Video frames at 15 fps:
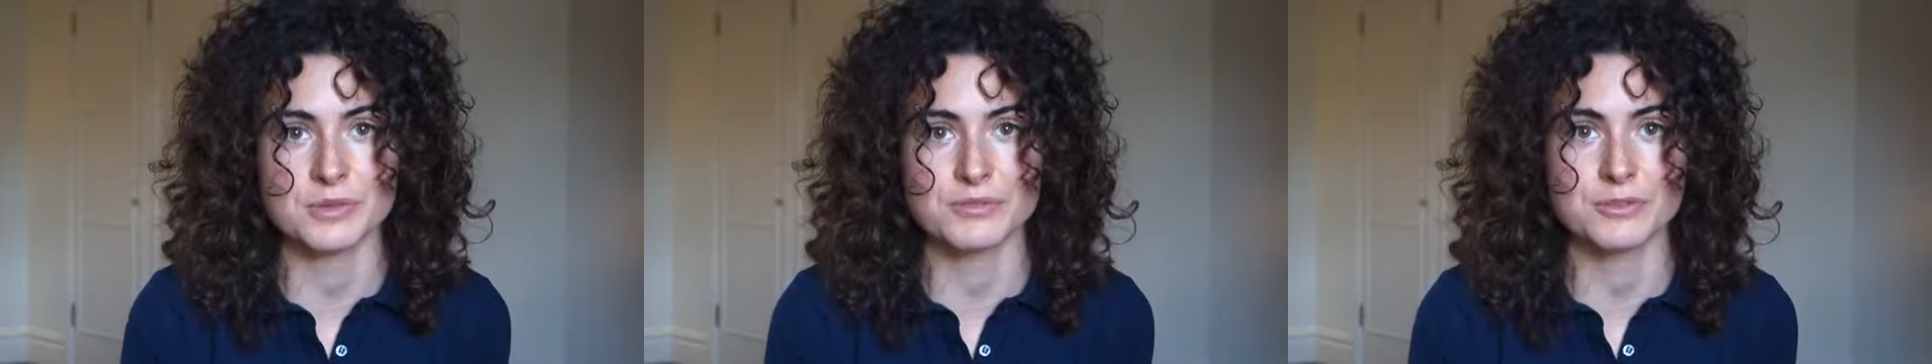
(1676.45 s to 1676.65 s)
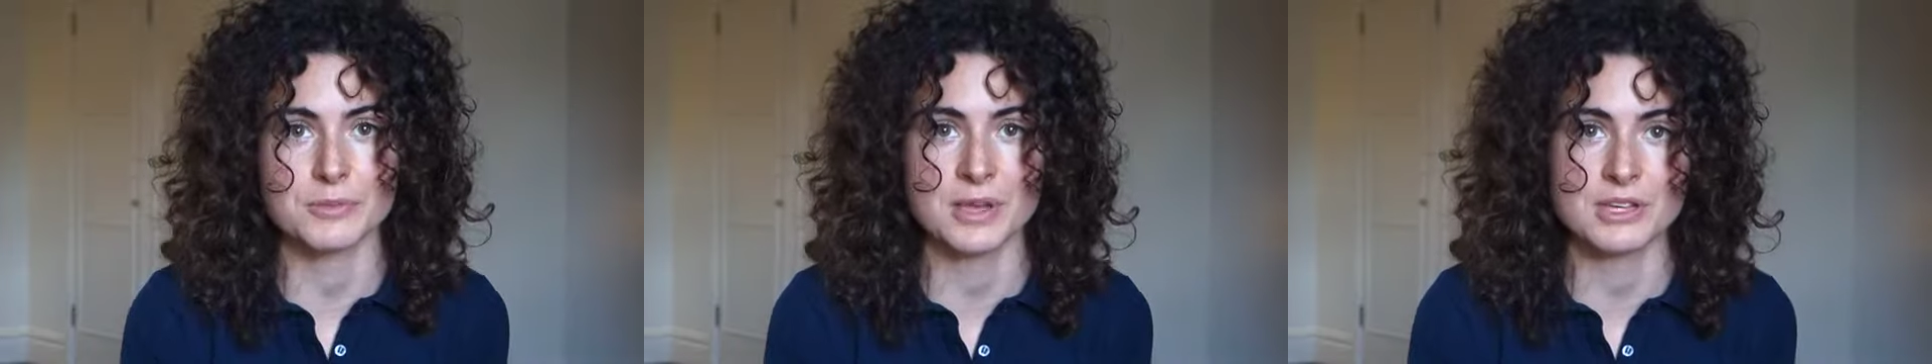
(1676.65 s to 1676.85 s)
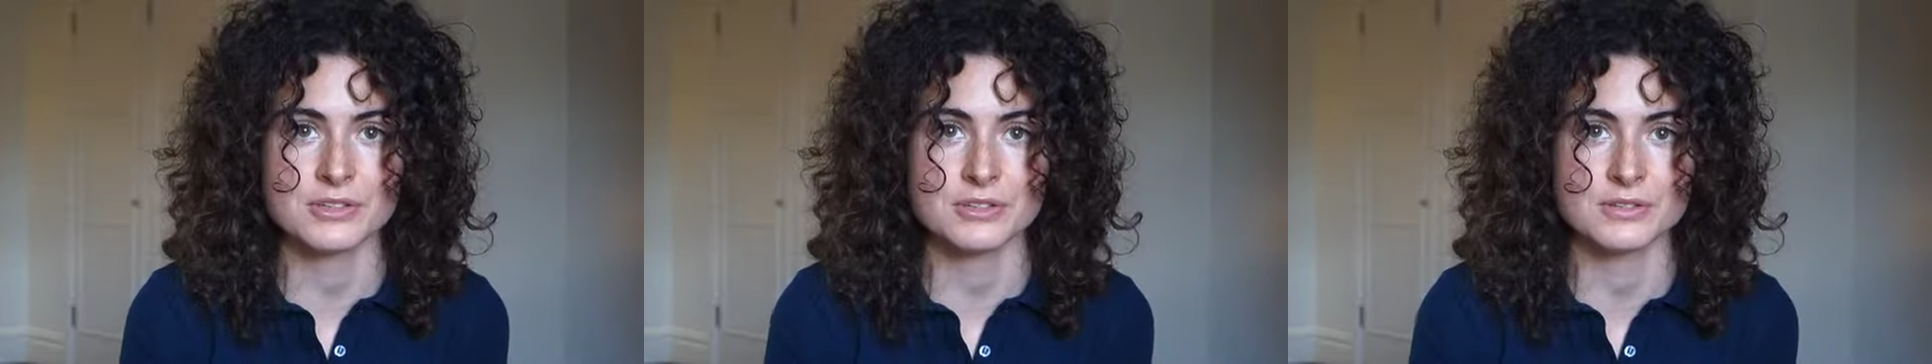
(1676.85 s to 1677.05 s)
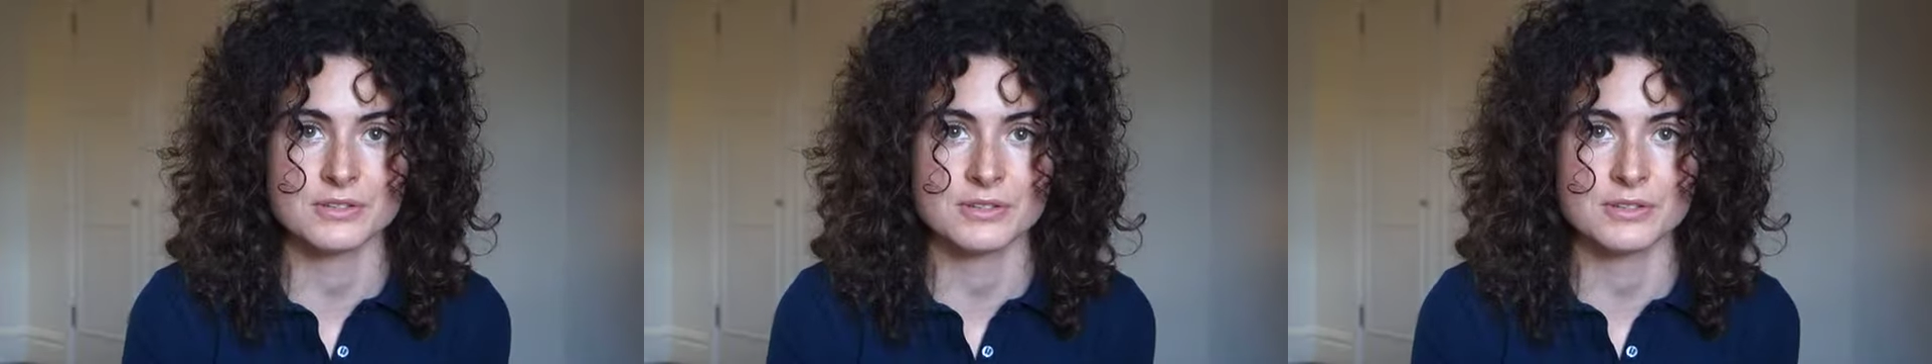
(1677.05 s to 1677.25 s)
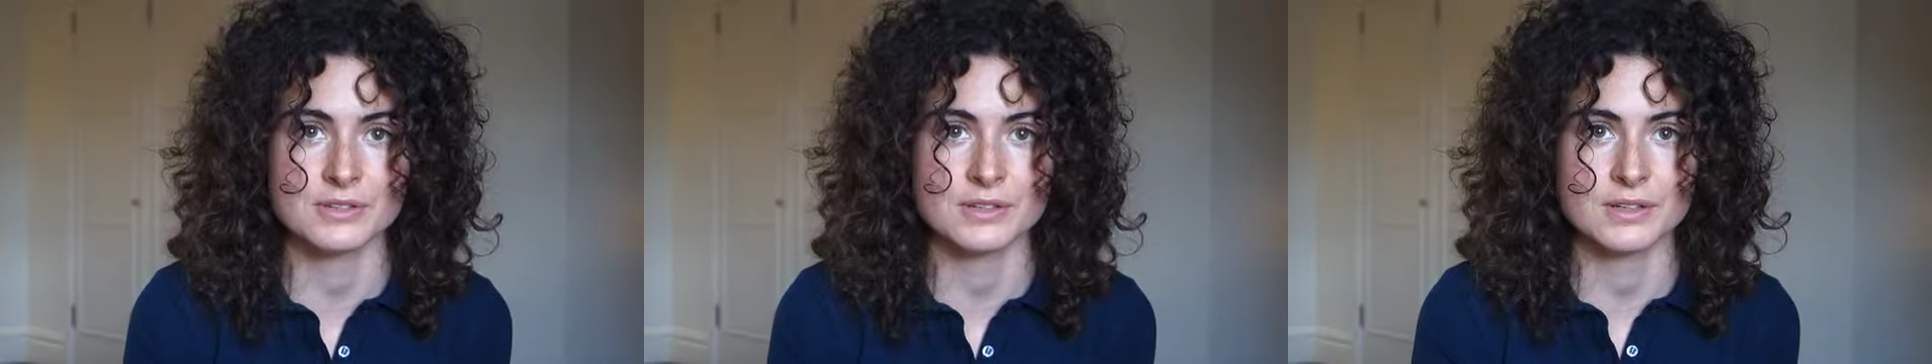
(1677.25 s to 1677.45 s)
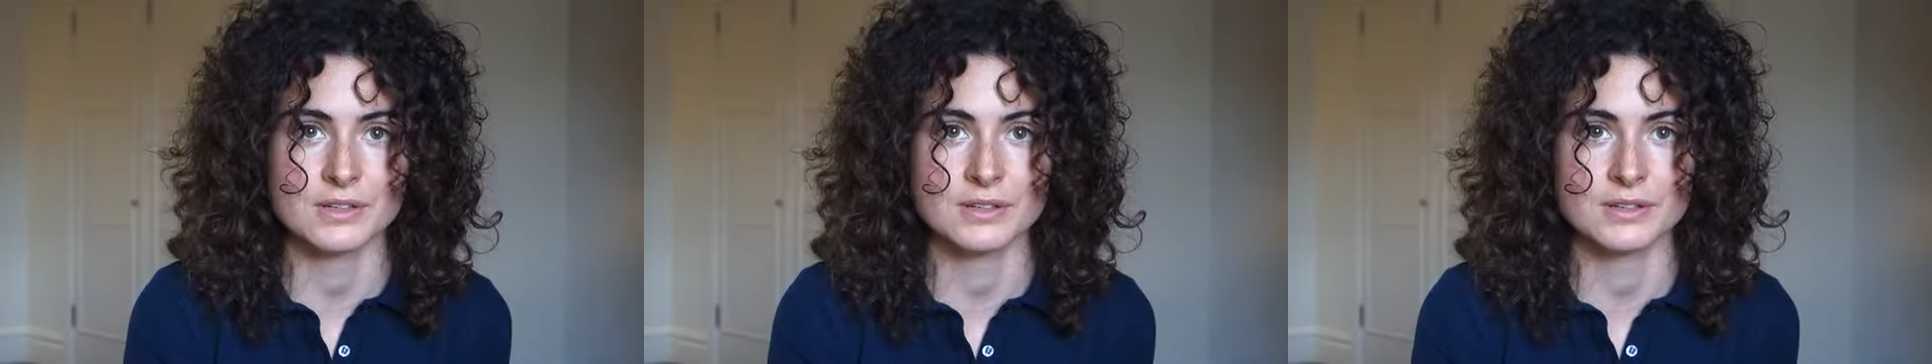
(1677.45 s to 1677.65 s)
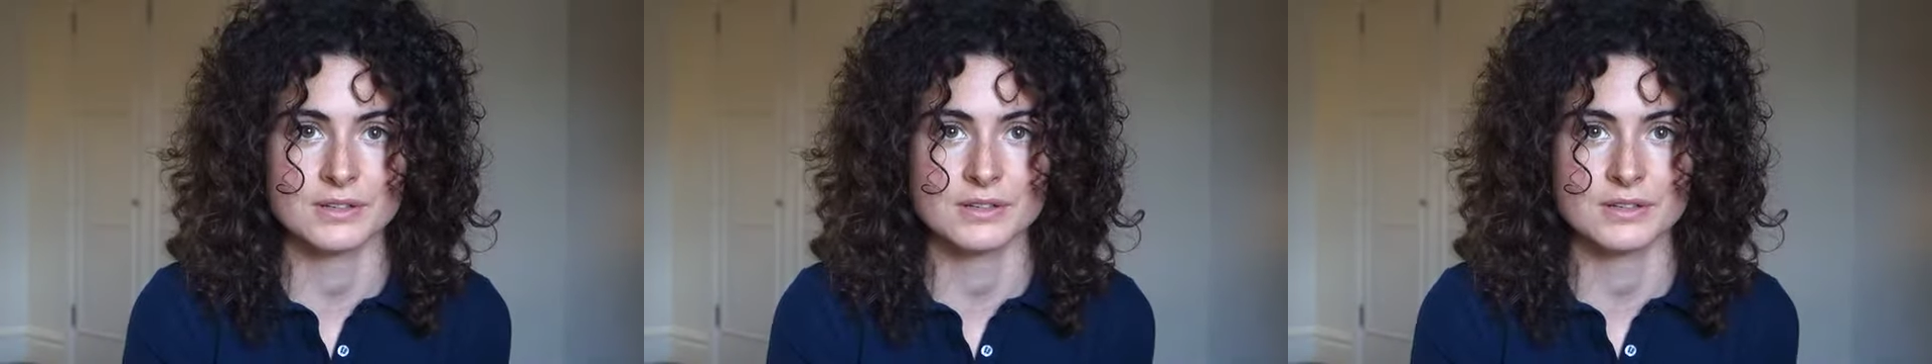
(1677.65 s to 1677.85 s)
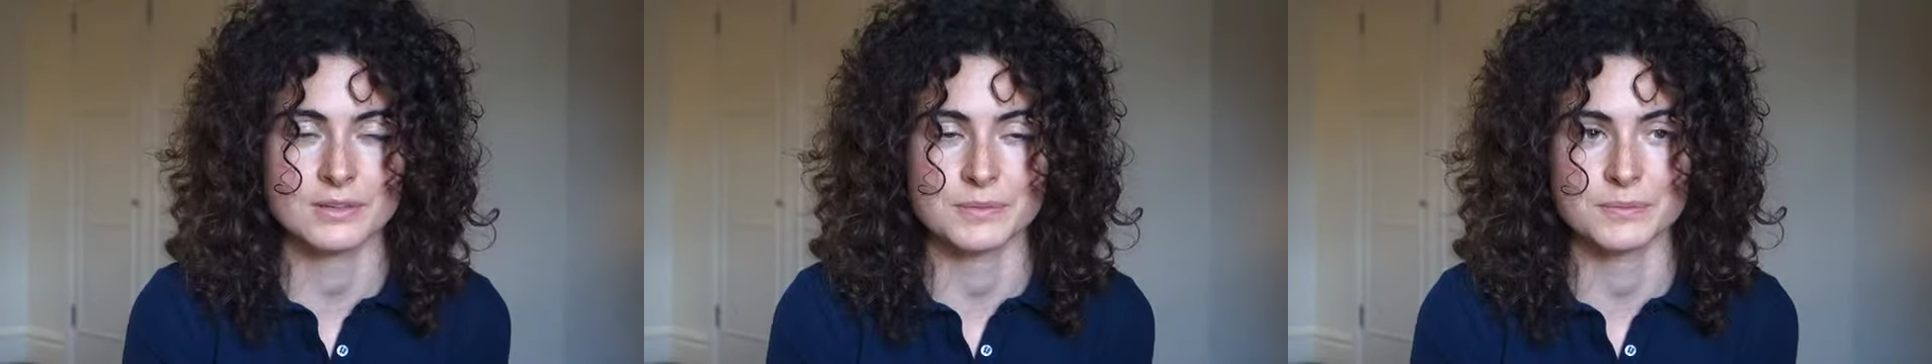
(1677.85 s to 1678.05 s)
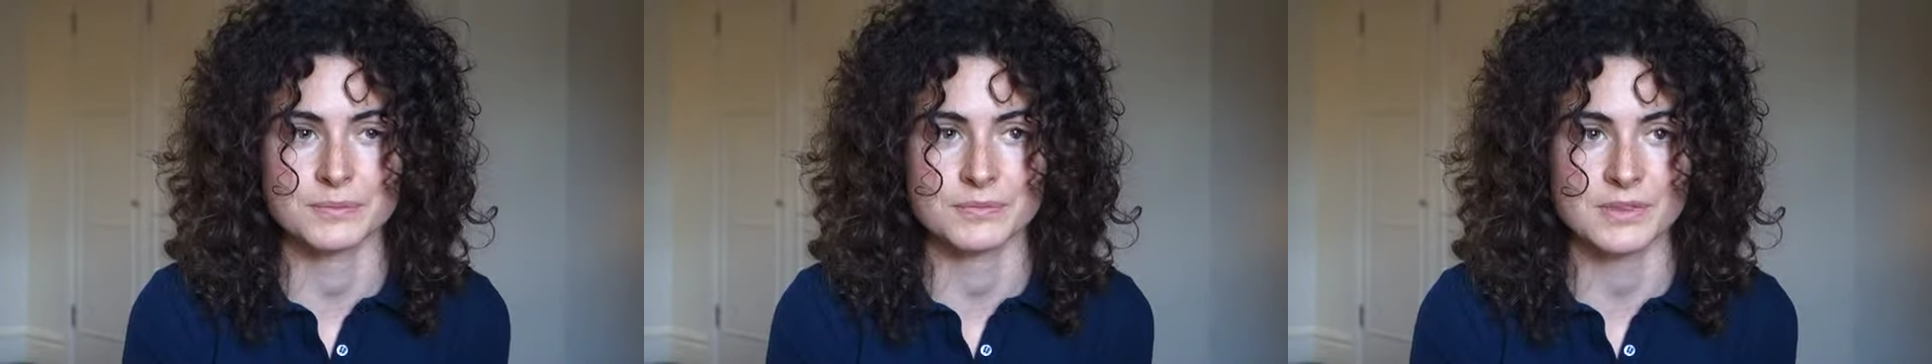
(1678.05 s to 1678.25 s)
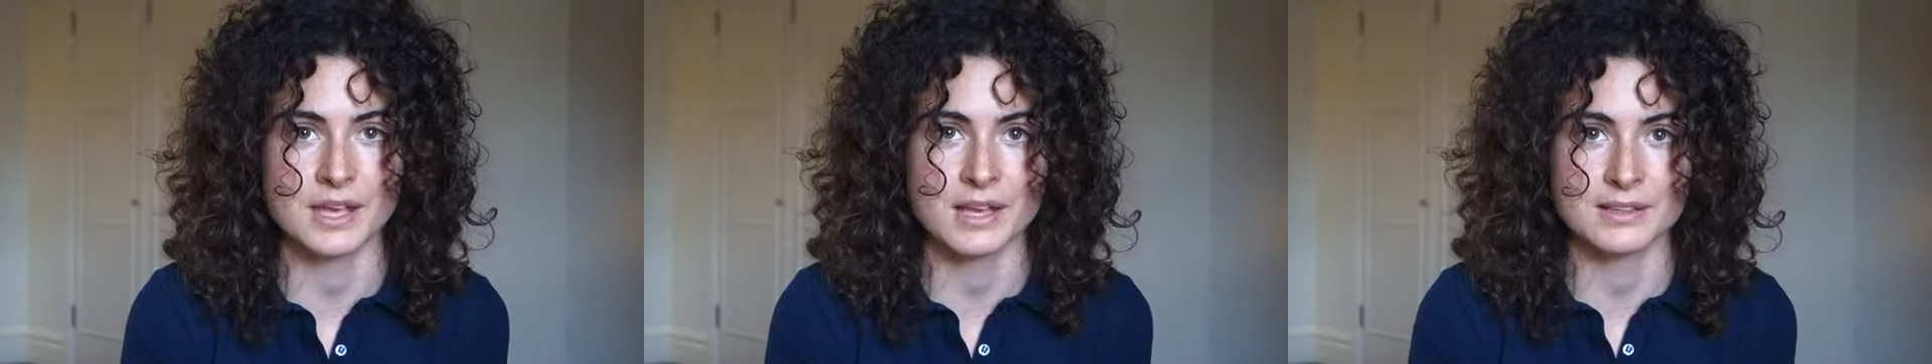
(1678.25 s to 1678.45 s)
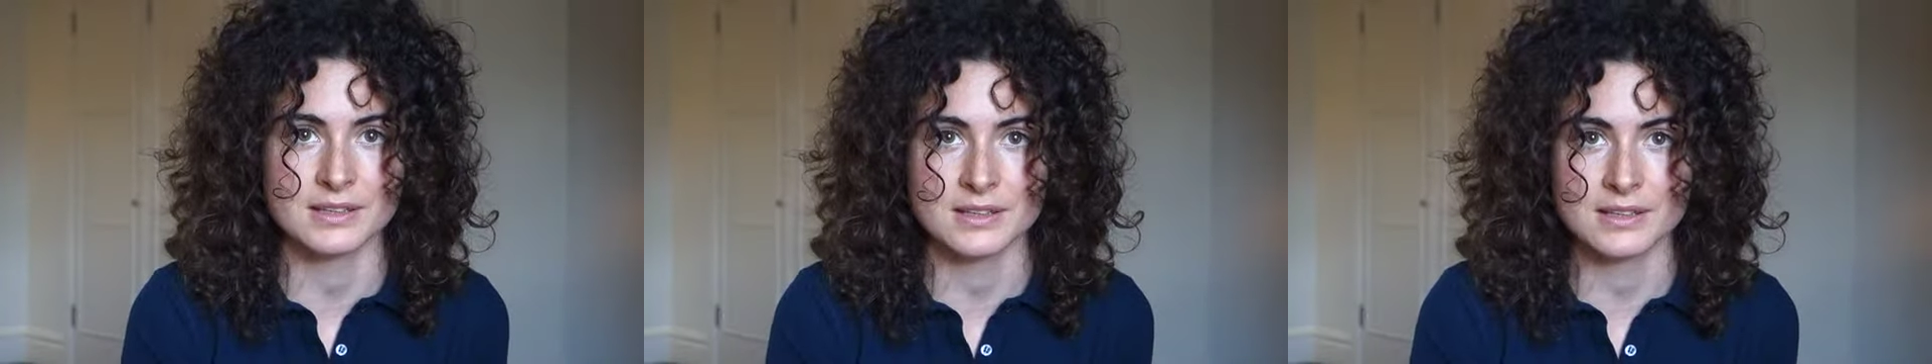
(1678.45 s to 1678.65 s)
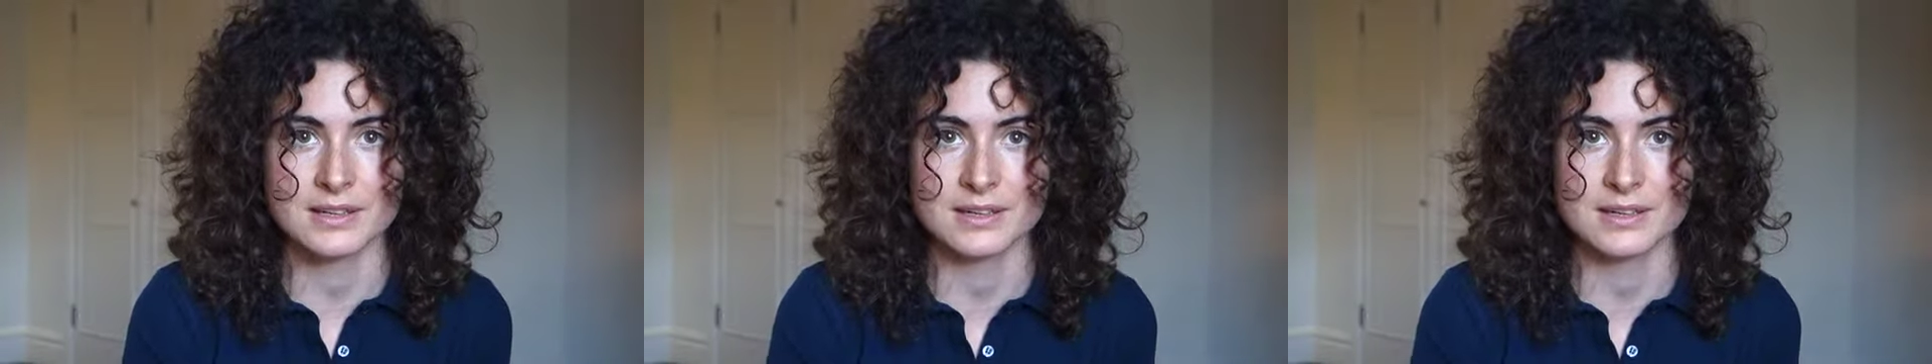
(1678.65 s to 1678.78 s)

information and